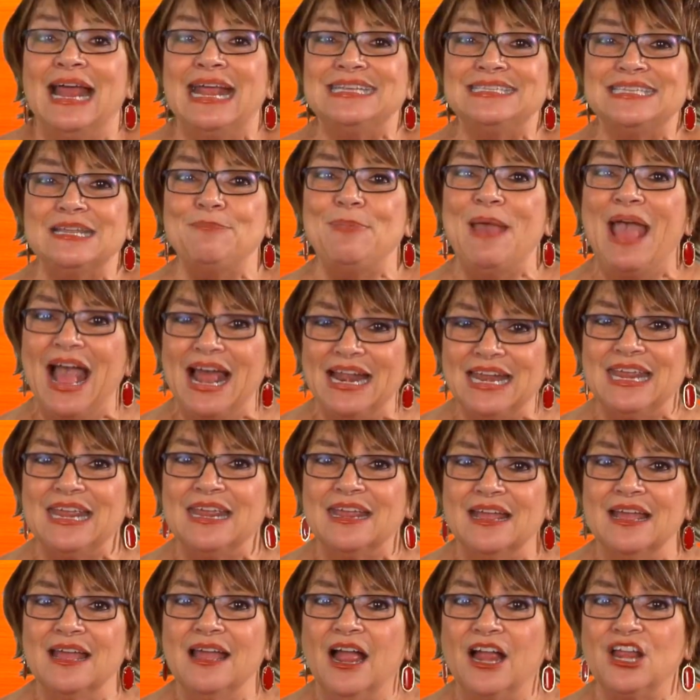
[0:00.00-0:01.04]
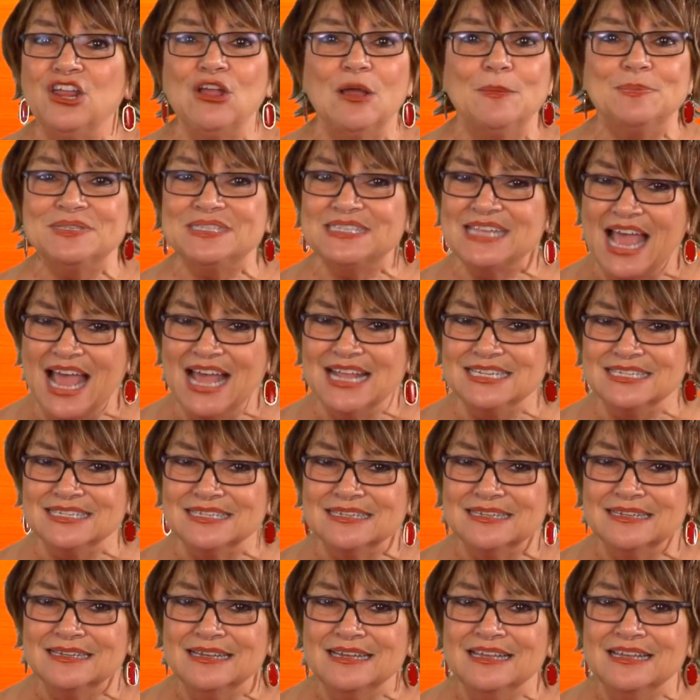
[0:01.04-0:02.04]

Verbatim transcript: I said, "Patty, are you upset?"